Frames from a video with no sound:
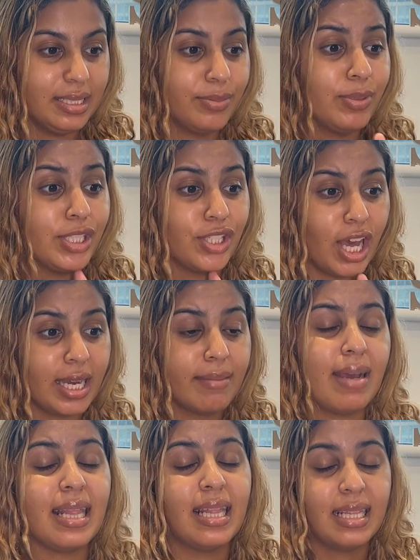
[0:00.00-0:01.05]
We're starting
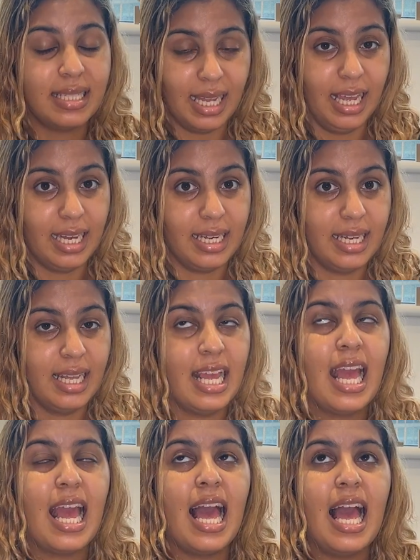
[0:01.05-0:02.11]
month 10,
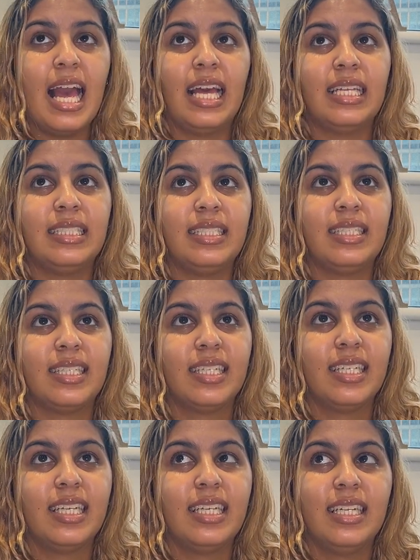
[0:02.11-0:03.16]
and
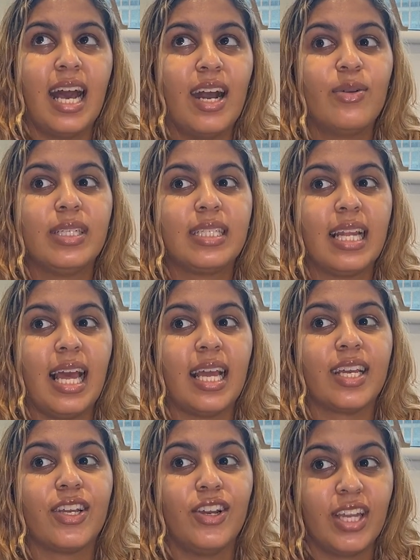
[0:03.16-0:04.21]
now it's
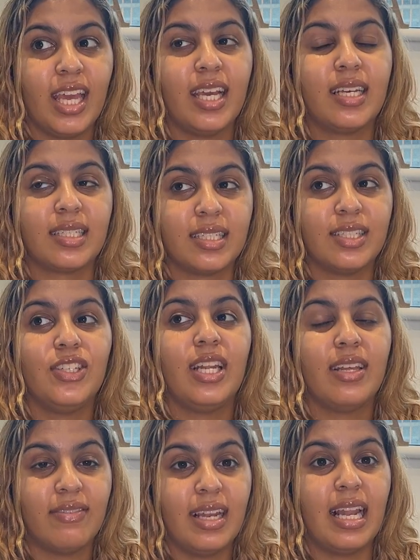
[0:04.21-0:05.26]
like, okay girl, you
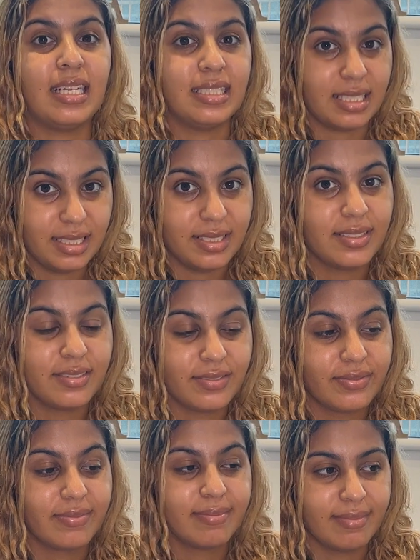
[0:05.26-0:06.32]
live in London.
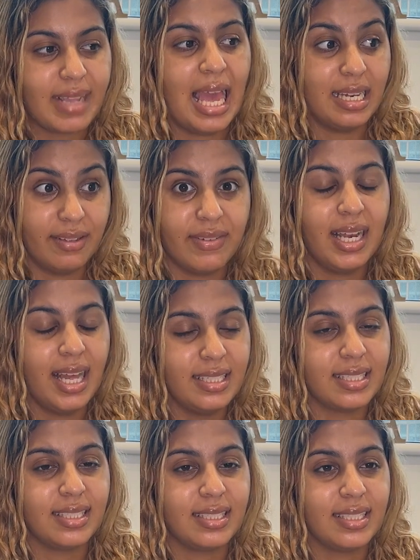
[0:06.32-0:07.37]
I live in
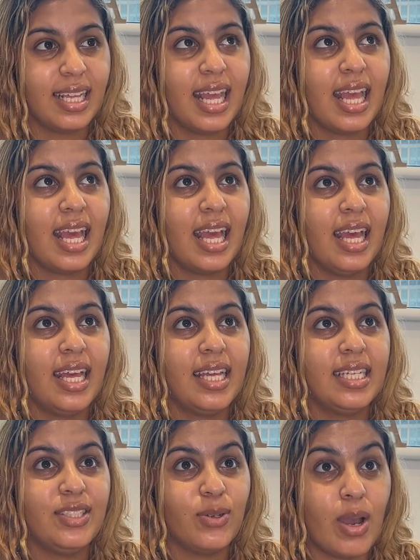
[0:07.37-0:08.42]
London.
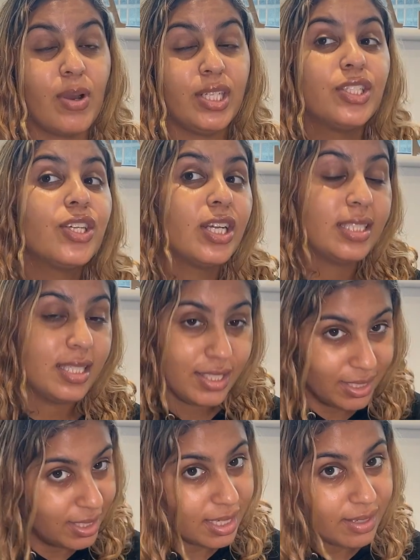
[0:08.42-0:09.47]
Do I want to continue
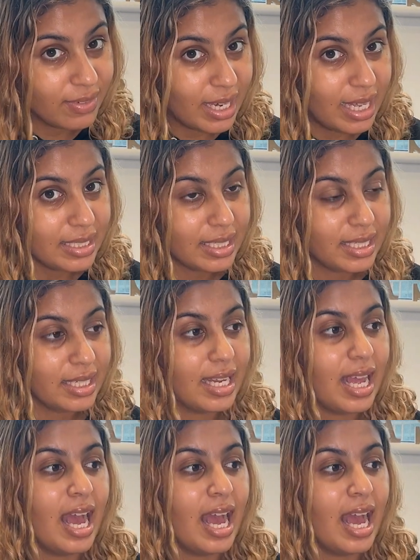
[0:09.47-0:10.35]
to live in London?